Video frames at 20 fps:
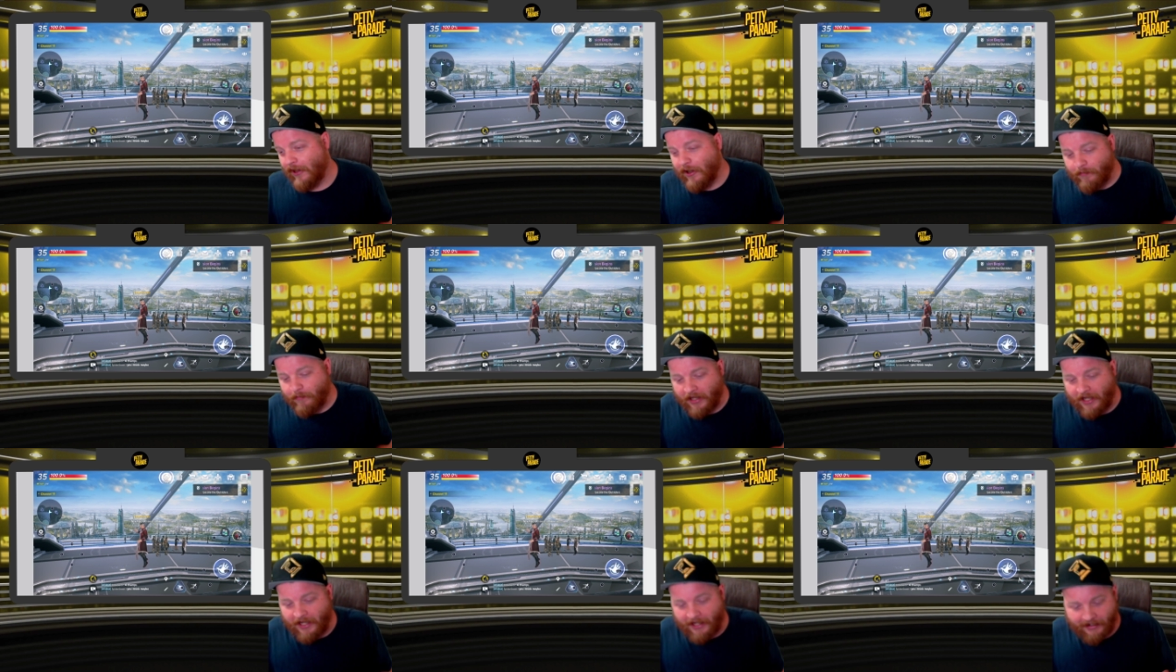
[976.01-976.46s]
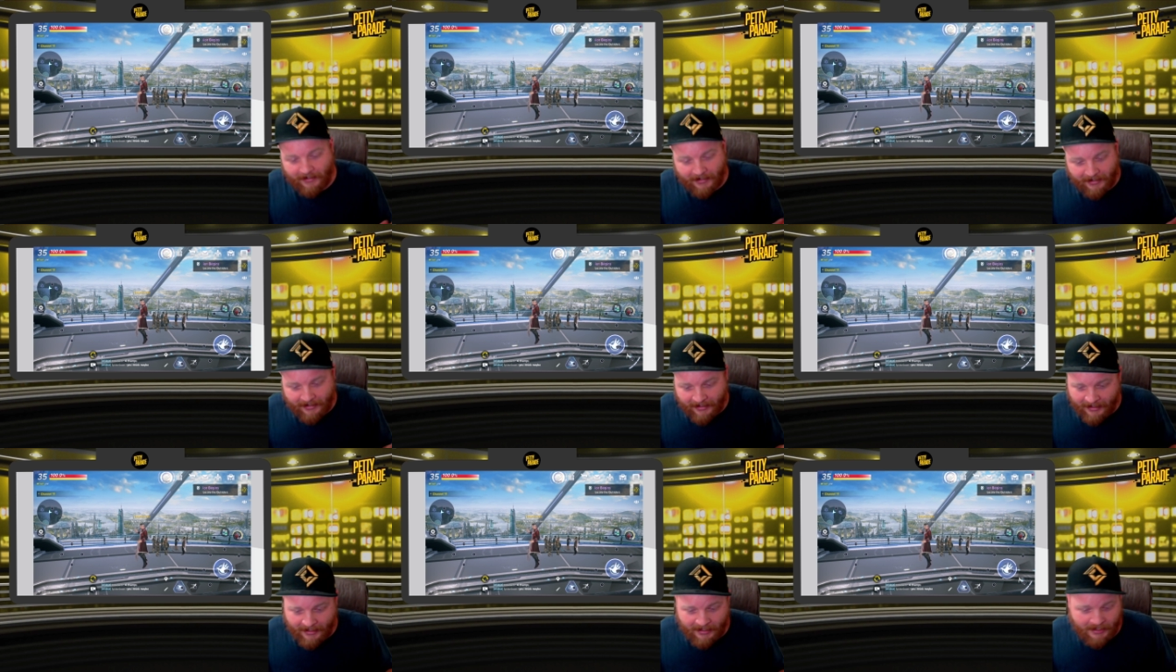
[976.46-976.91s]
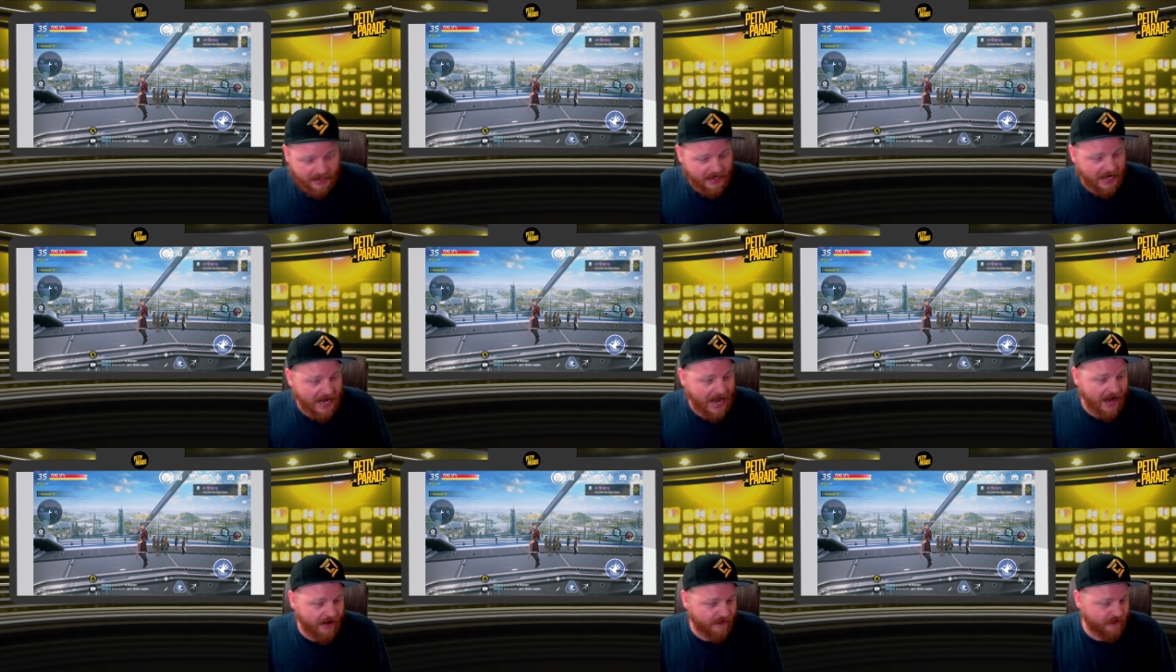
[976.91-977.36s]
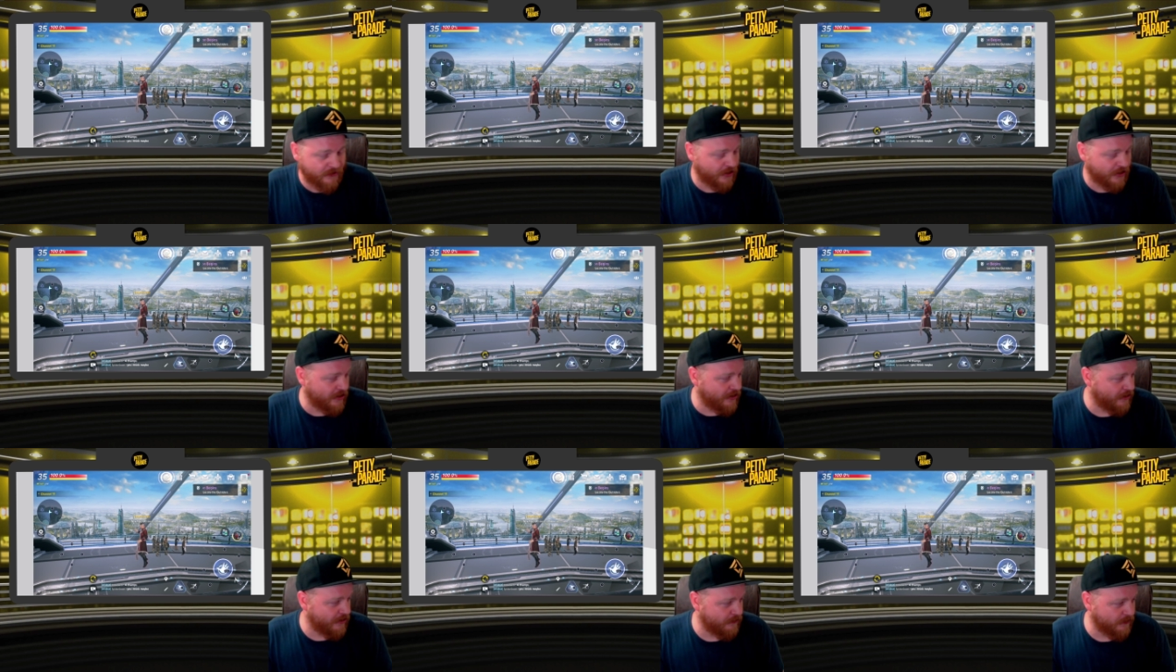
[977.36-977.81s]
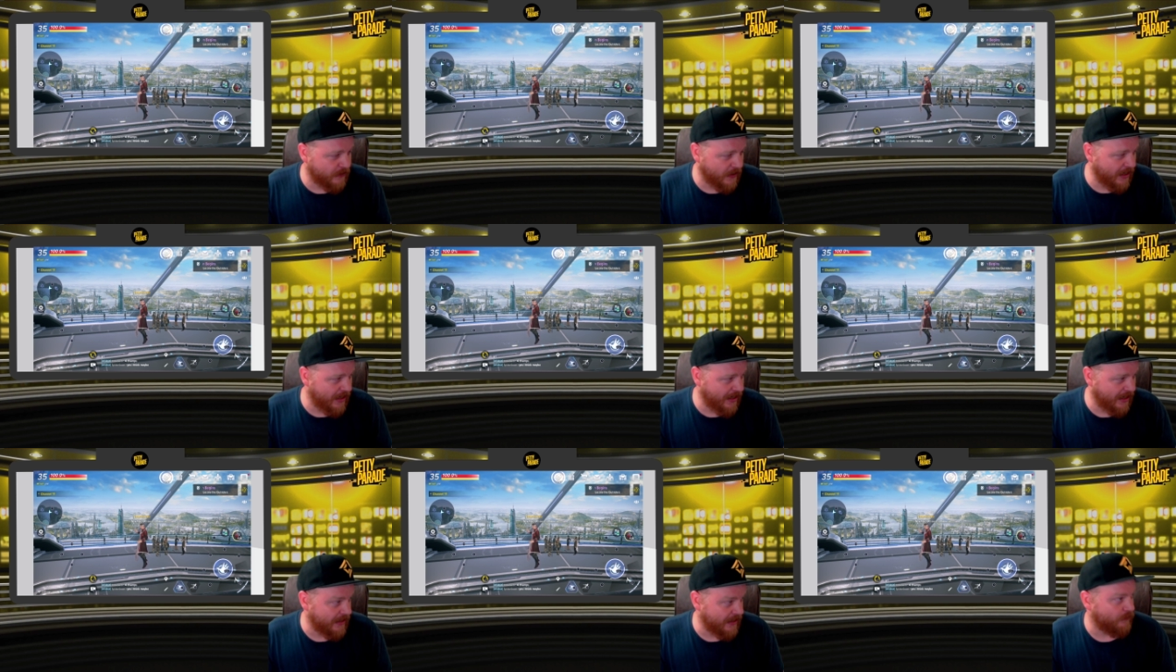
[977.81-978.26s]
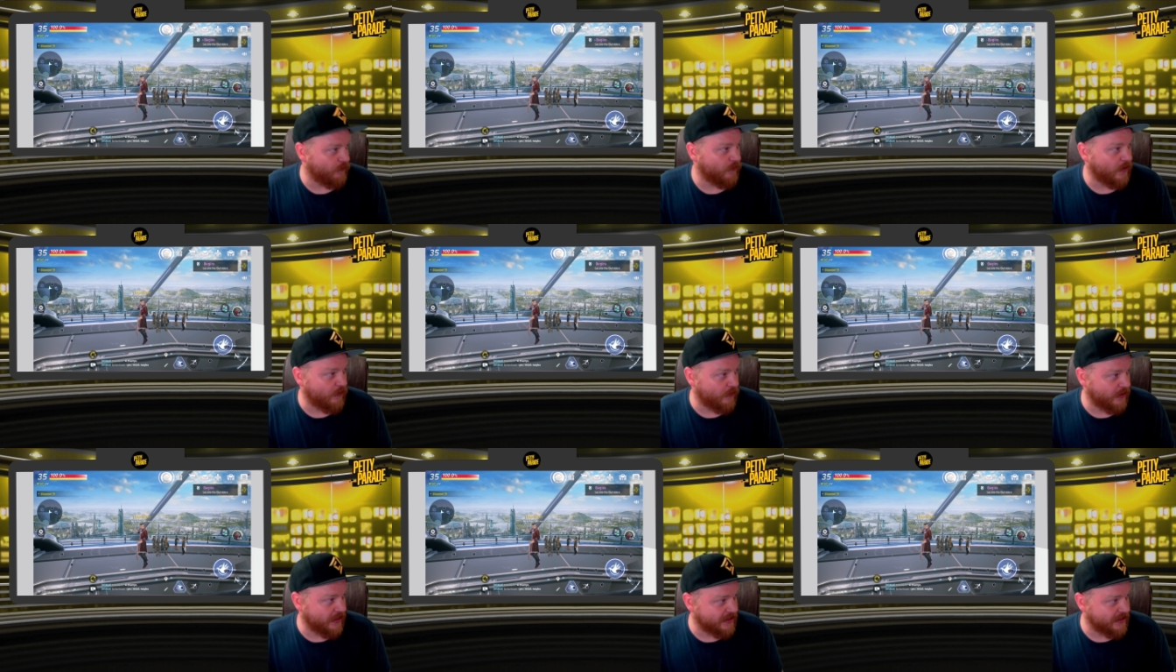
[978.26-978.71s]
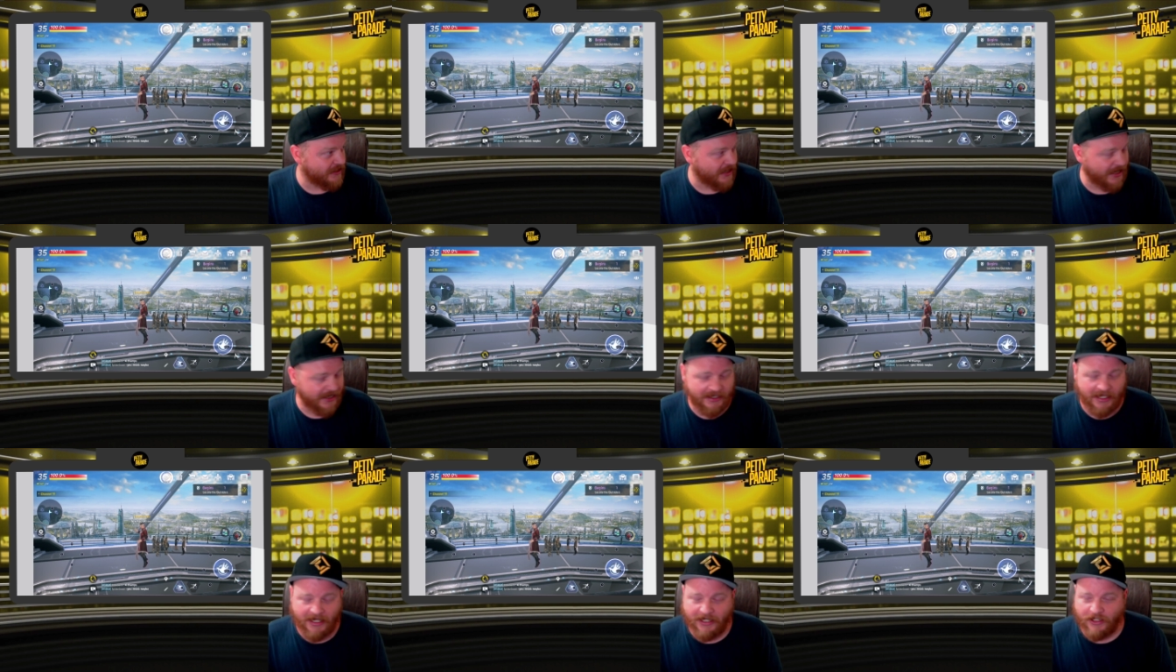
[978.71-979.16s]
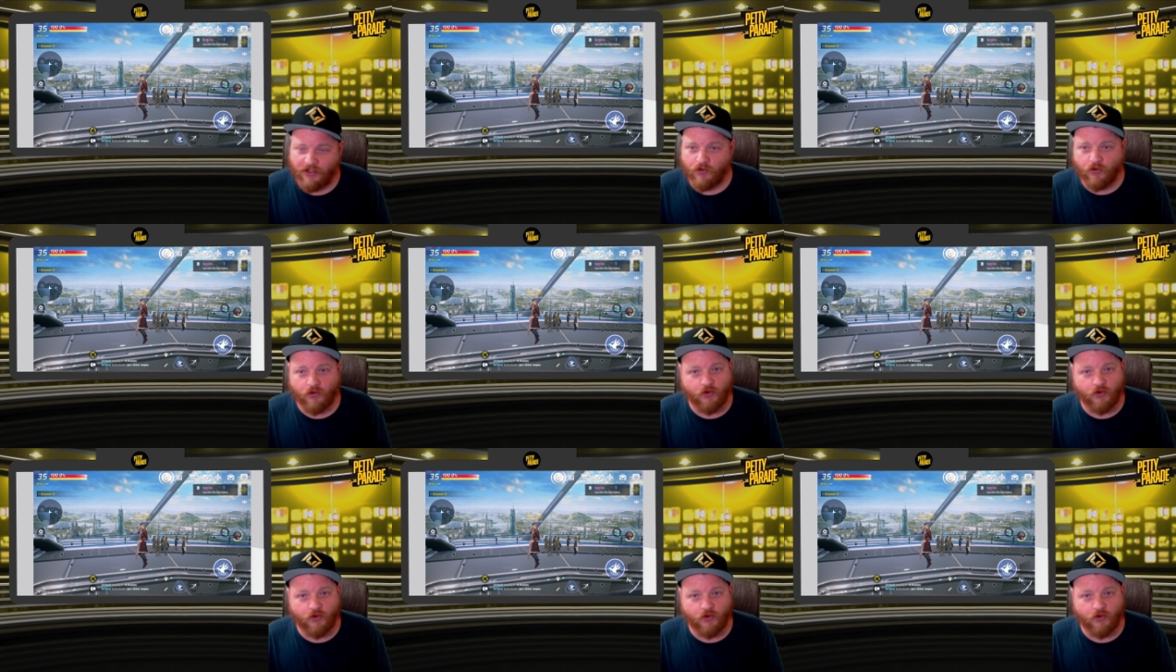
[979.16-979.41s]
But after I want to say like